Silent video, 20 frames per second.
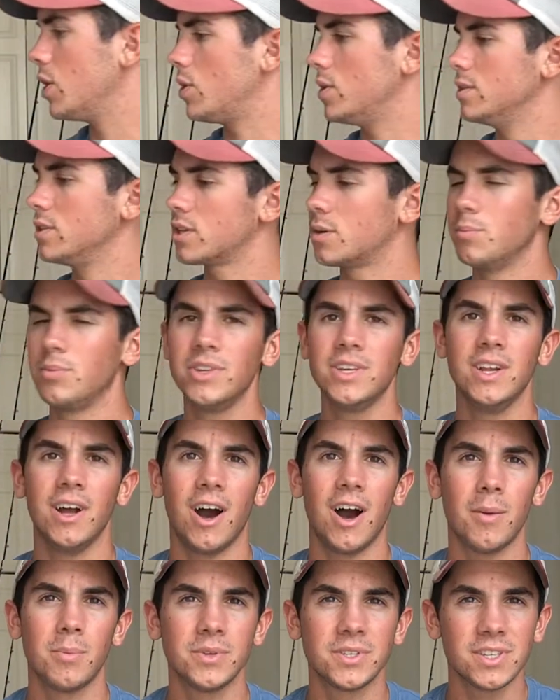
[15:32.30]
on the complete
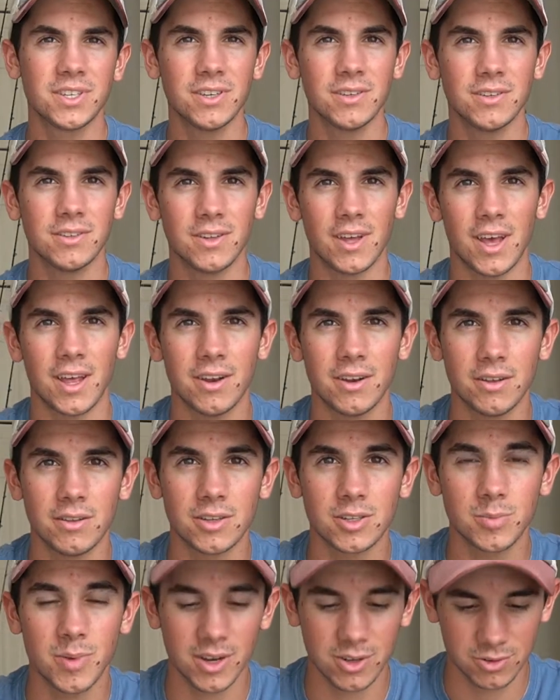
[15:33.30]
opposite end of the
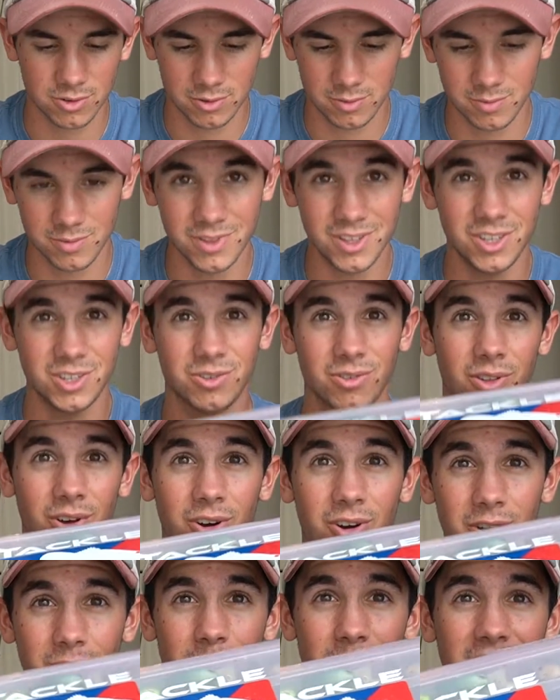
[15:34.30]
spectrum, these are the
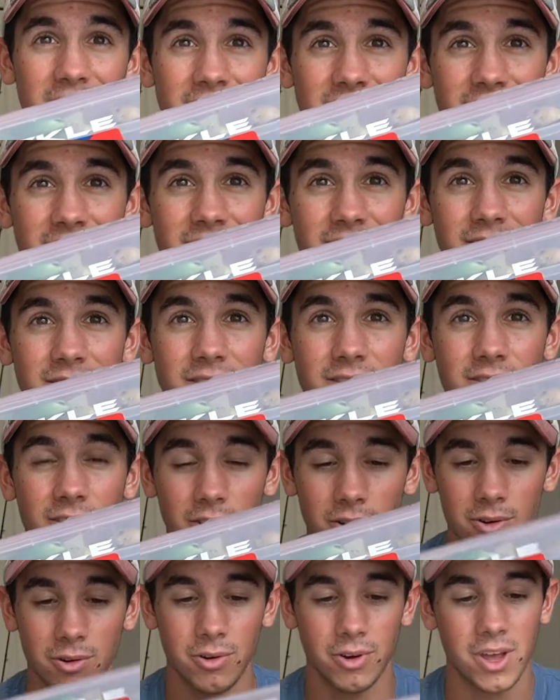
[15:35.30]
hard baits.
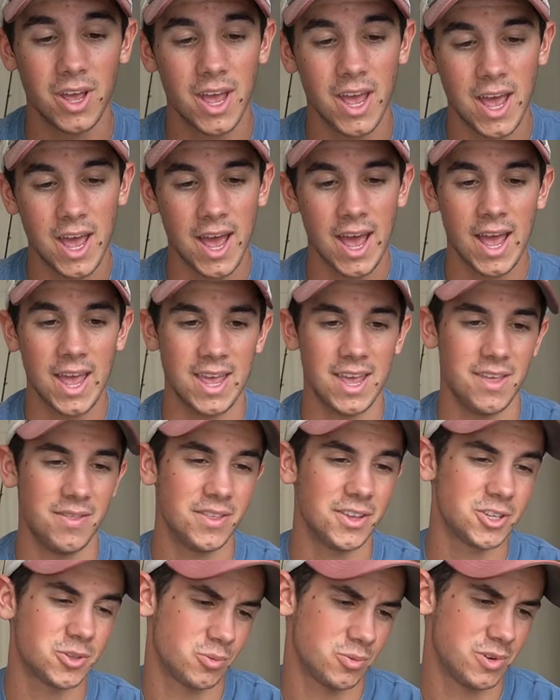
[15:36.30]
So in
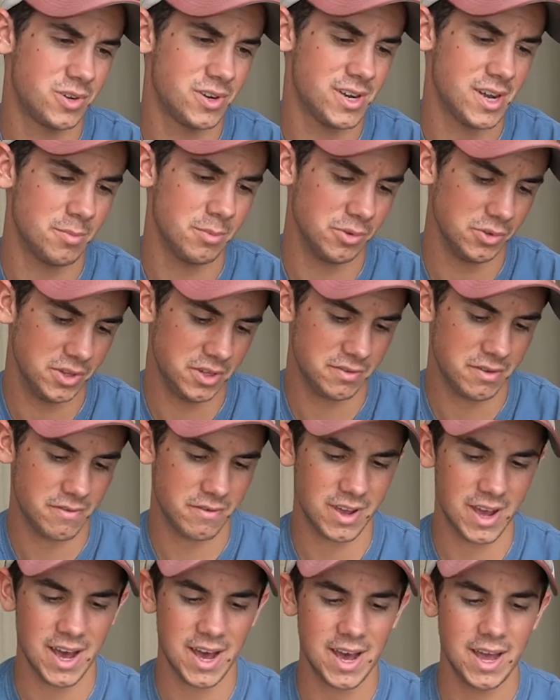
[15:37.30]
this one, I believe
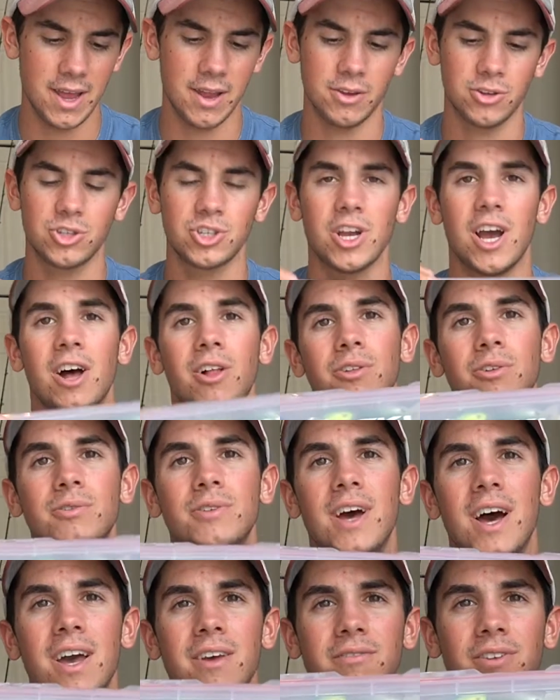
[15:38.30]
I've got shallow
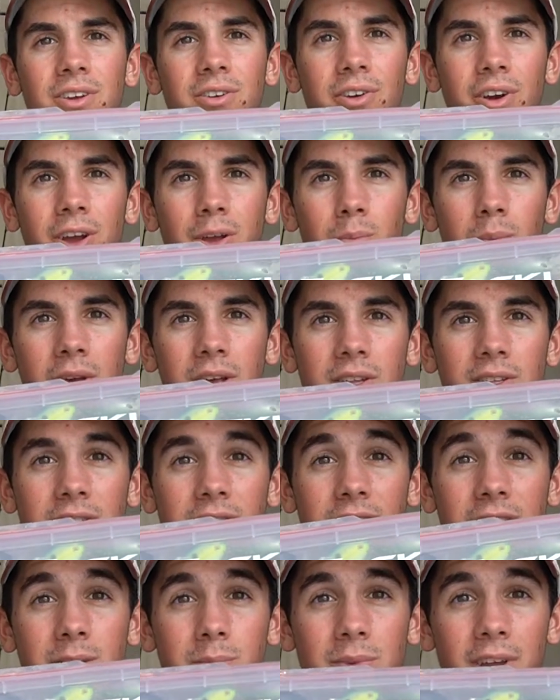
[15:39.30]
diving
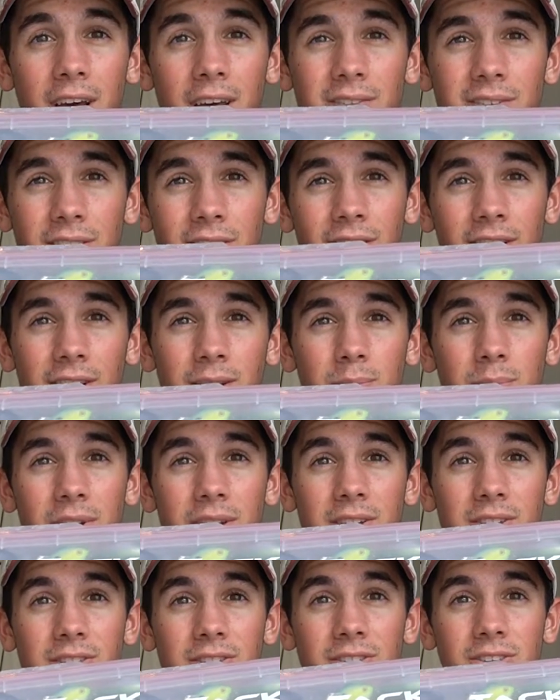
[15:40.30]
crankbaits, deep diving
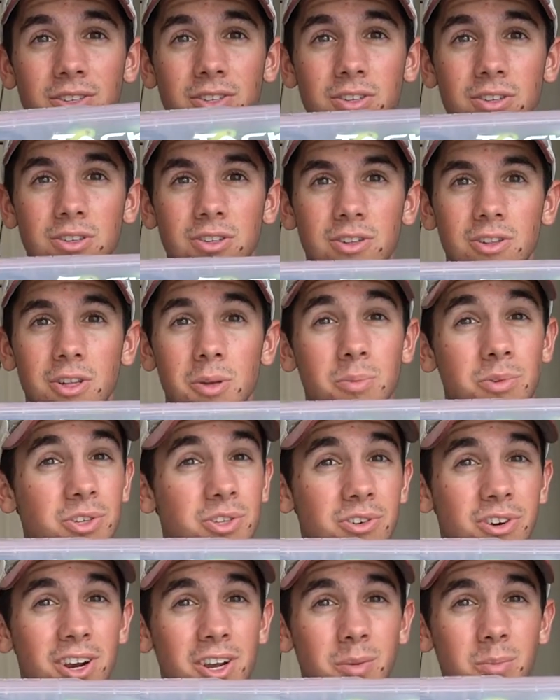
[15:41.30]
crankbaits, lipless
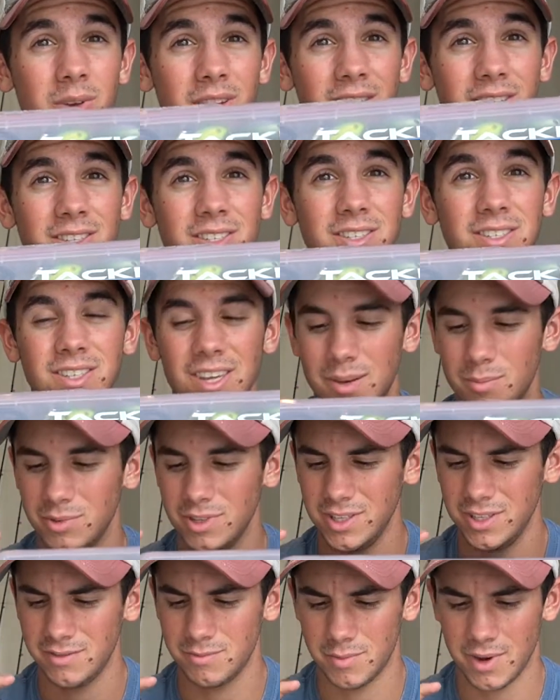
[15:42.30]
crankbaits, I
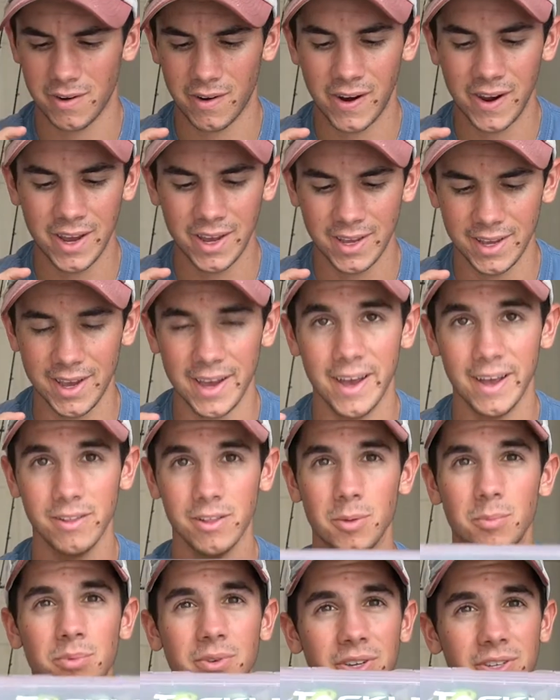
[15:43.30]
believe, am I right? Yeah,
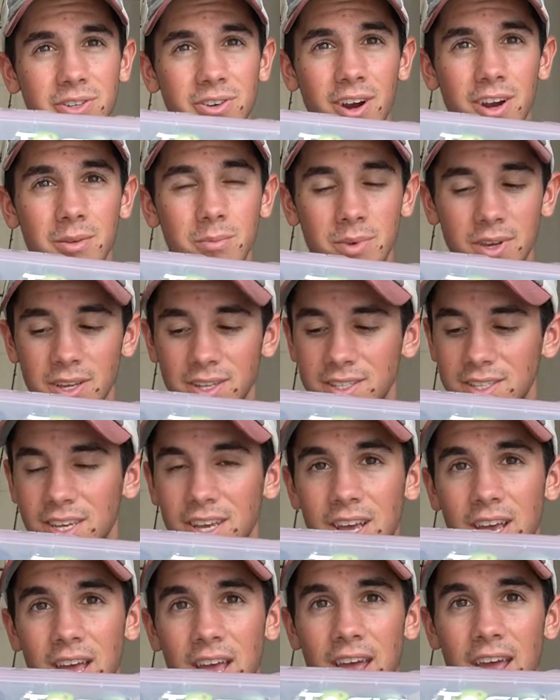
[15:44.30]
lipless crankbaits,
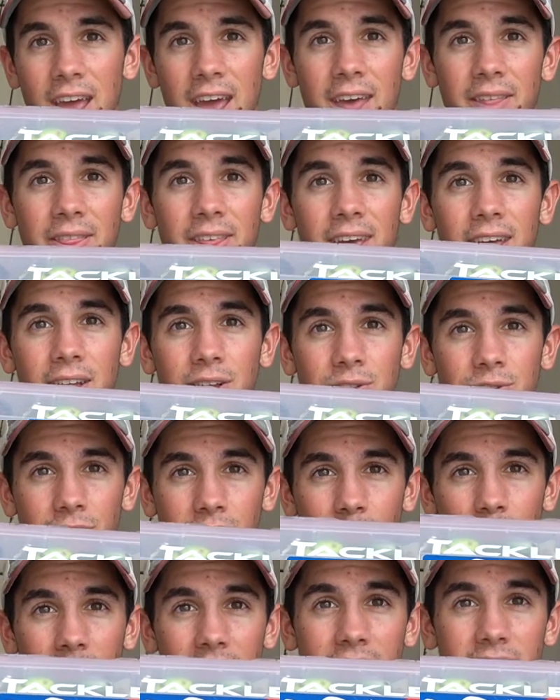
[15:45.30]
and then
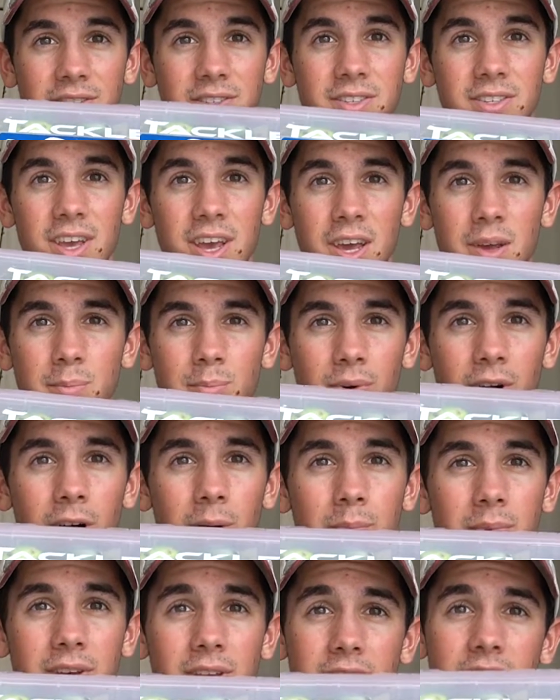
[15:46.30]
jerk baits and
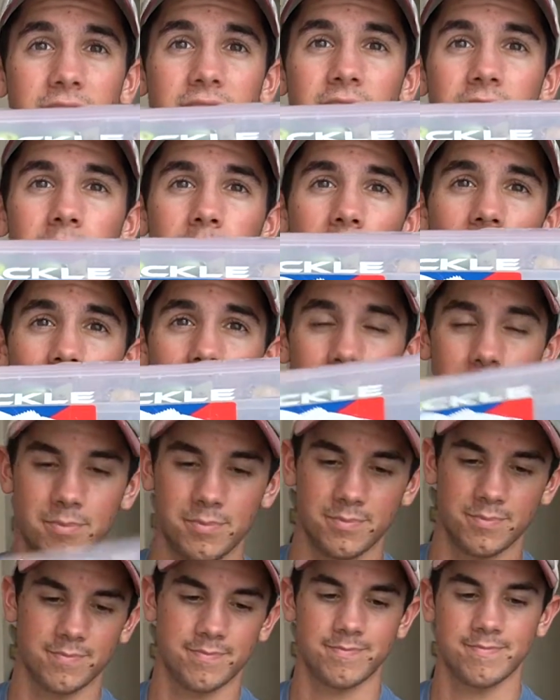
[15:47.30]
prop baits at the bottom.
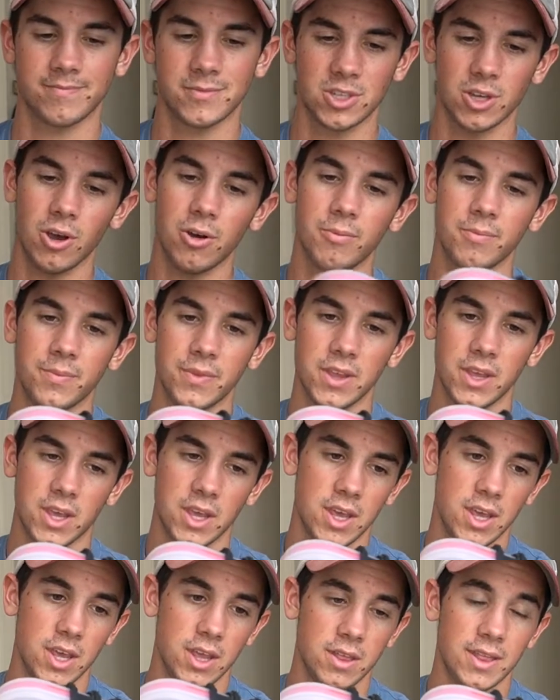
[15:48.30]
So
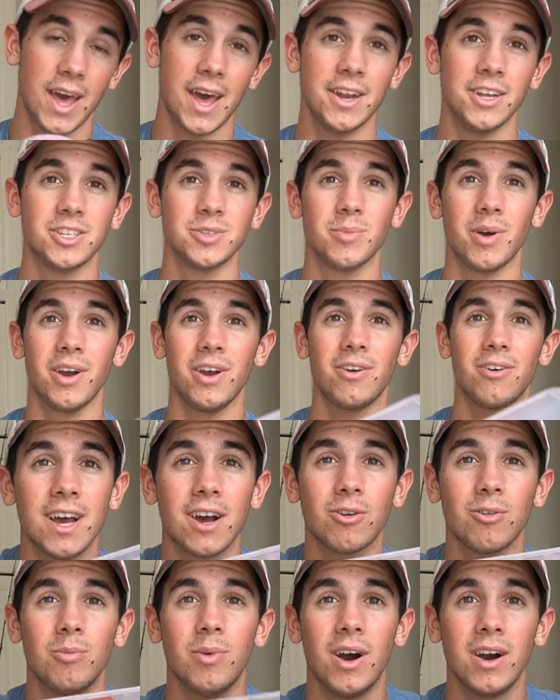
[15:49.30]
that is my
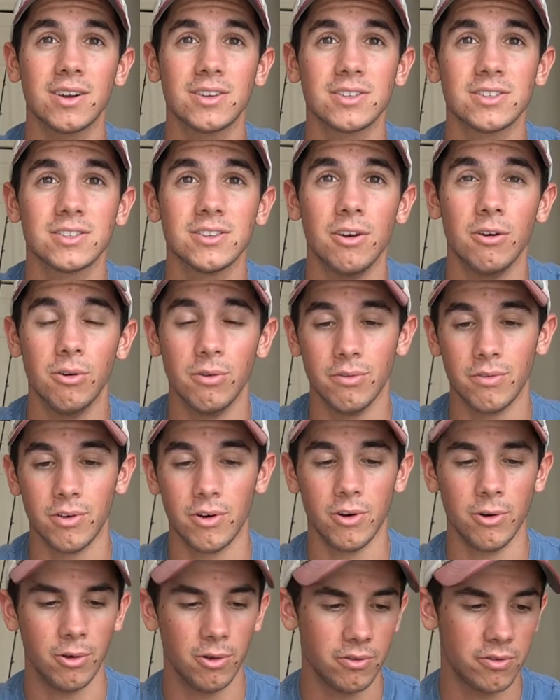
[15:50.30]
tackle box of
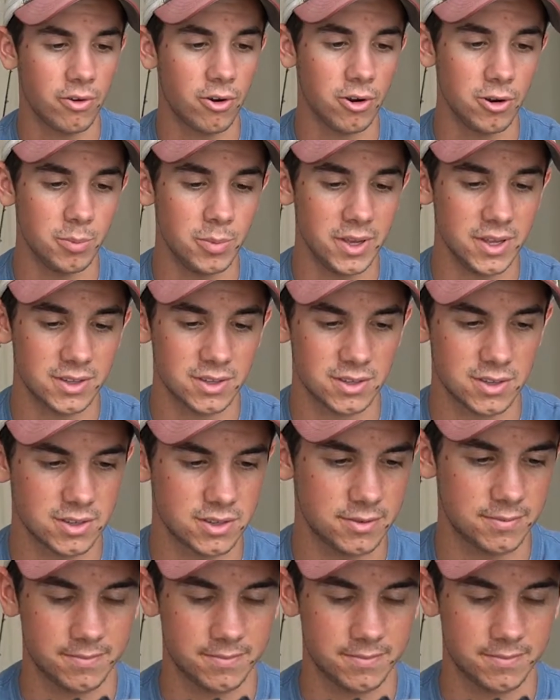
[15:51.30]
all hard baits.